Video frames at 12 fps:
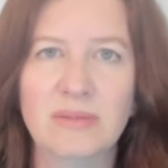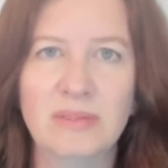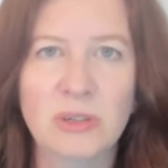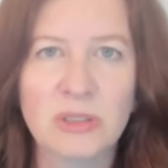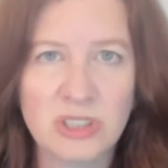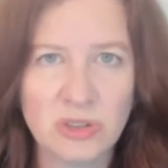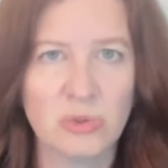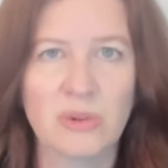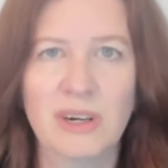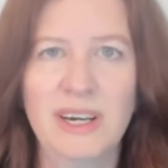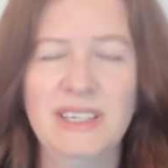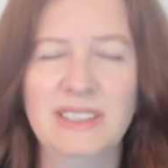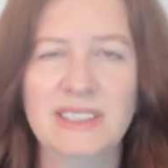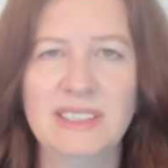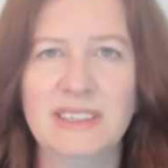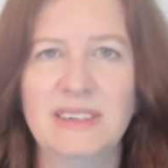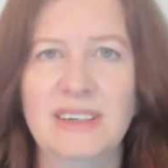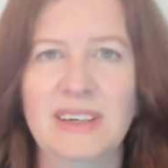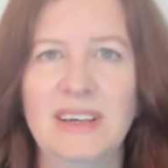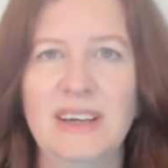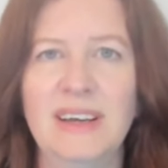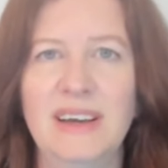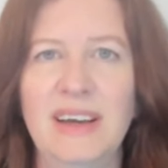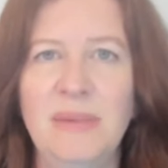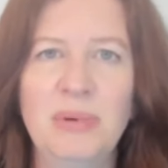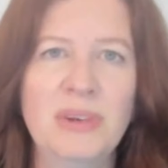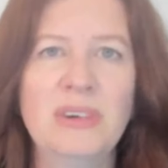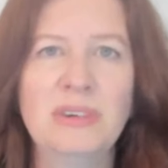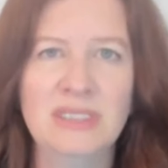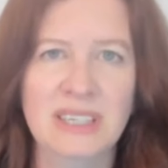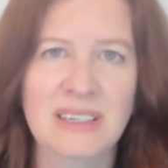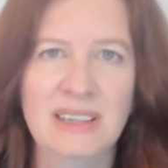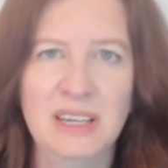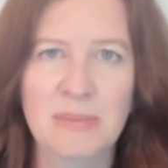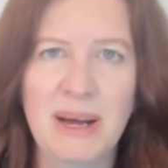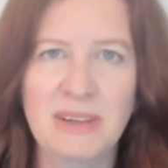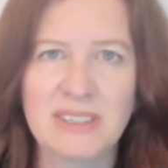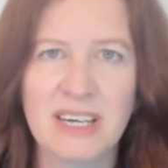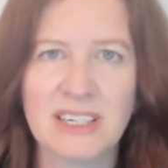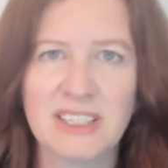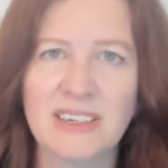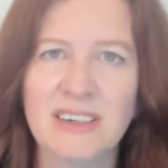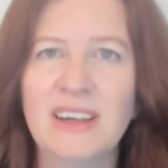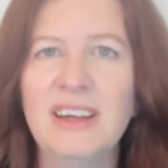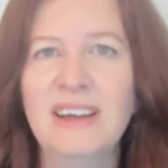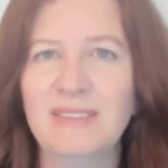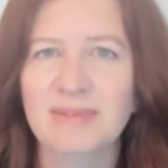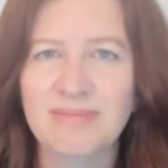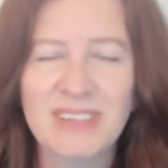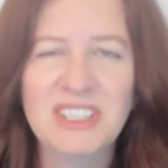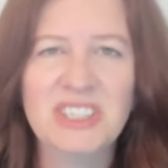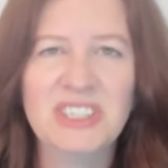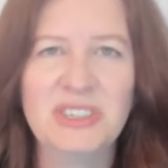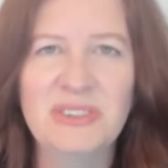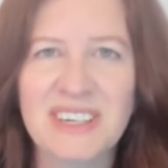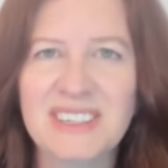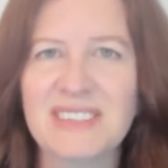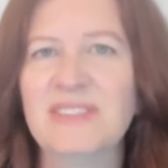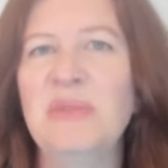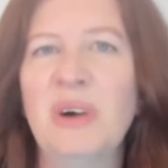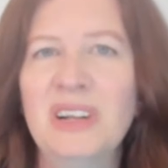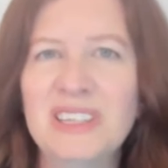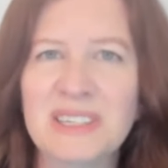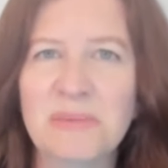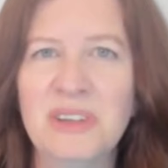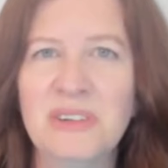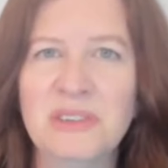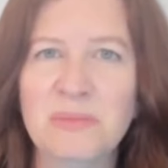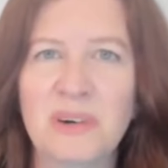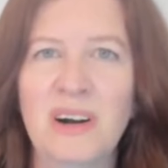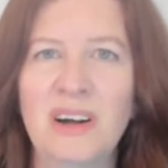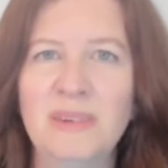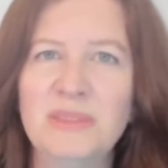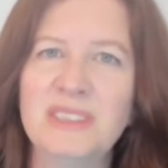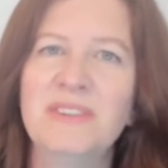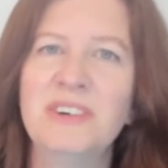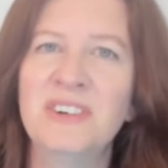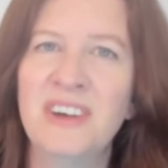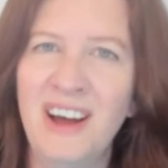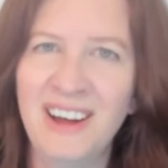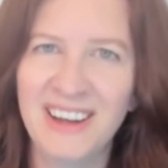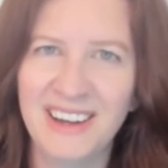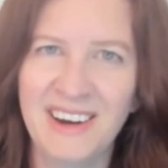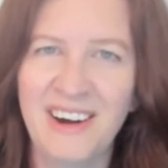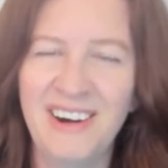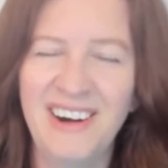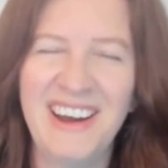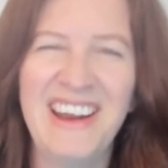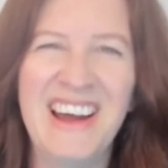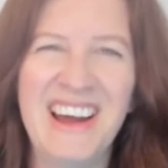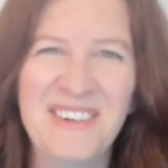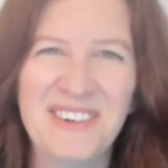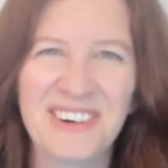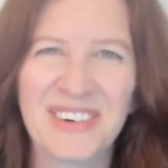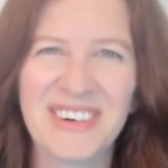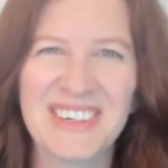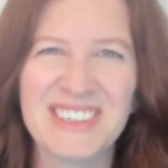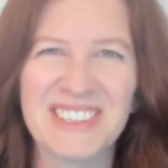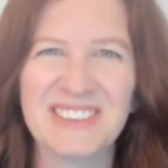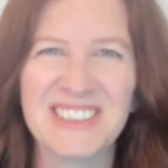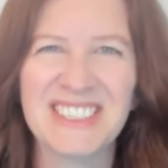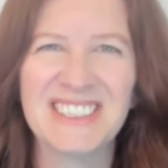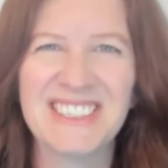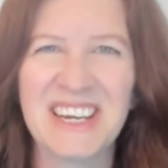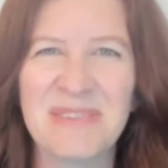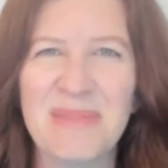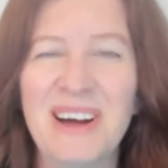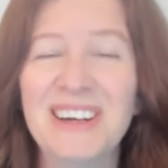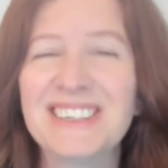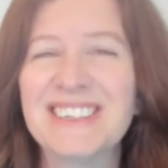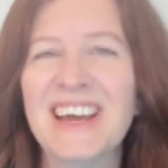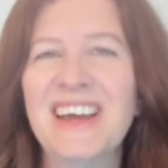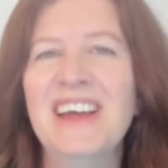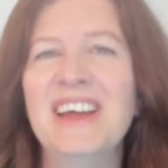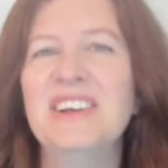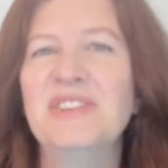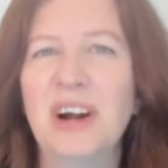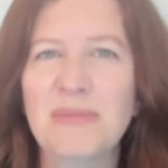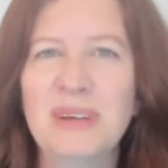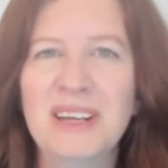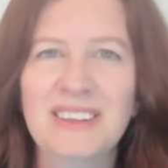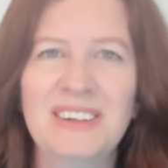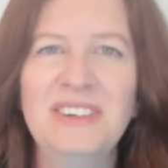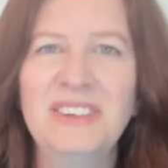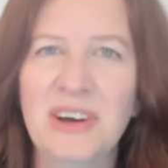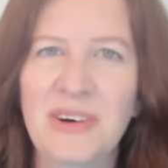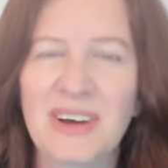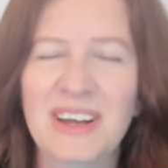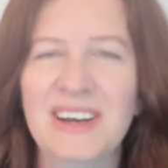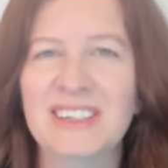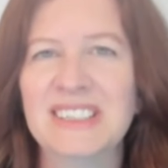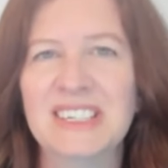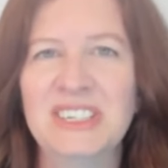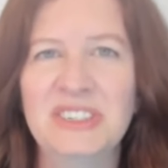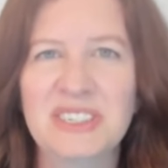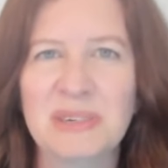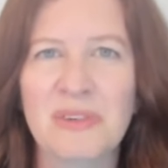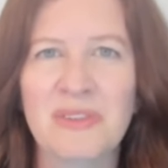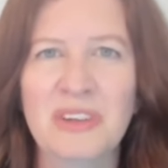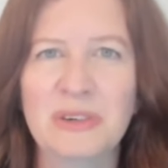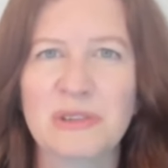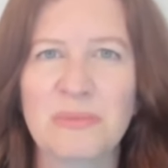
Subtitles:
your stories and put those in the about section. Let's just do this. If you want some of those prompts, if you're not in our AI for Career Services sandbox, drop me a little note and I'll send you some of those